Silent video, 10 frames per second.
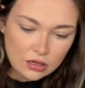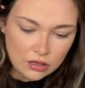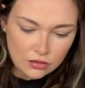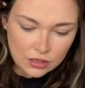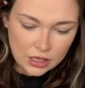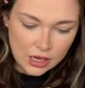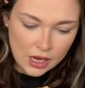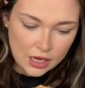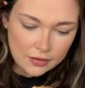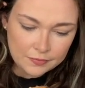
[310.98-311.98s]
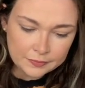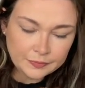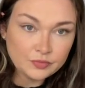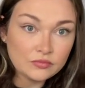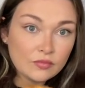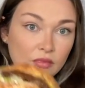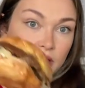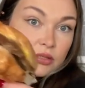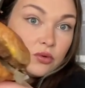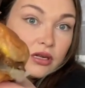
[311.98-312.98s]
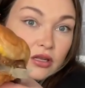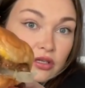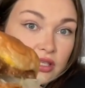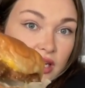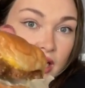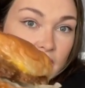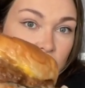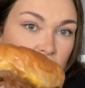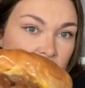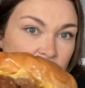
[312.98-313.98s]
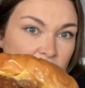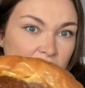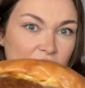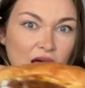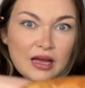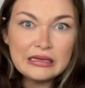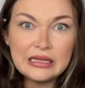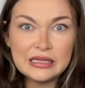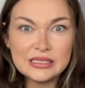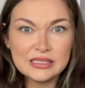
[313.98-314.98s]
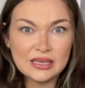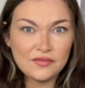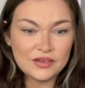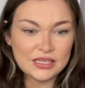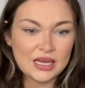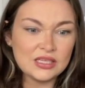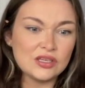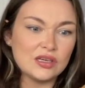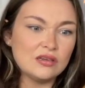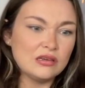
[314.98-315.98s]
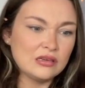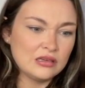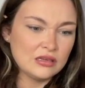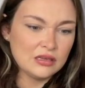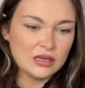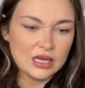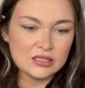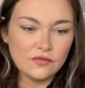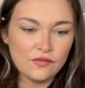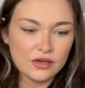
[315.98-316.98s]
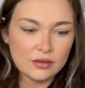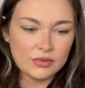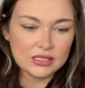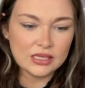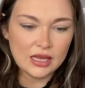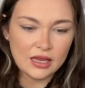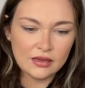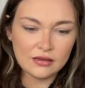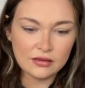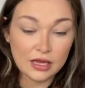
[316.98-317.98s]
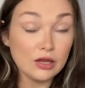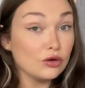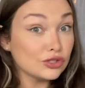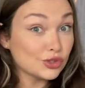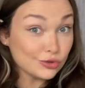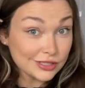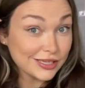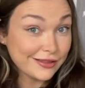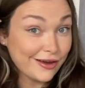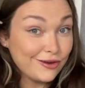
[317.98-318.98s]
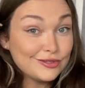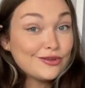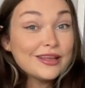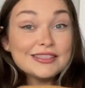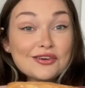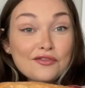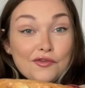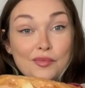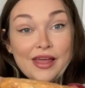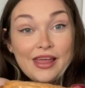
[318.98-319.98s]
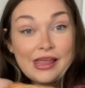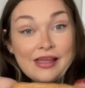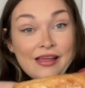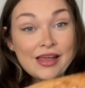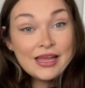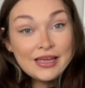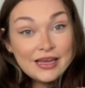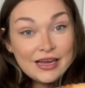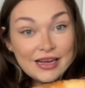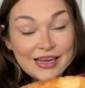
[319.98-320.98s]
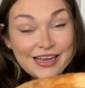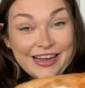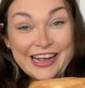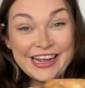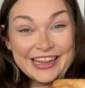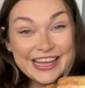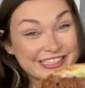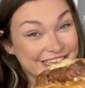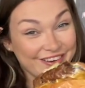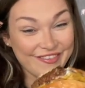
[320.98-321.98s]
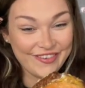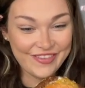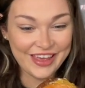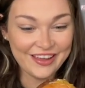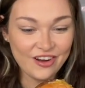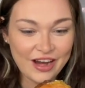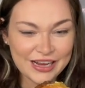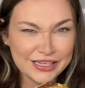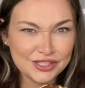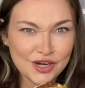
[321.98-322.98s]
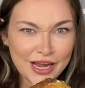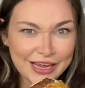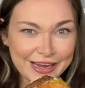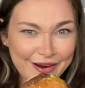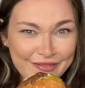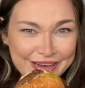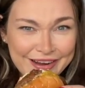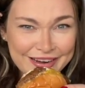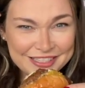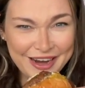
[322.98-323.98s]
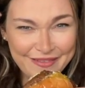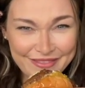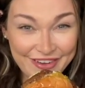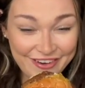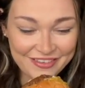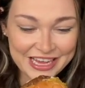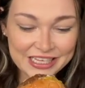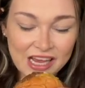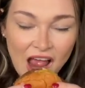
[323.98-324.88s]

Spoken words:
Okay, is what it looks like. Let's see if it tastes good. It's very messy. It looks saucy though, so that's good for me. That's good for me. All right, let's try it. Oh my gosh, I'm nervous.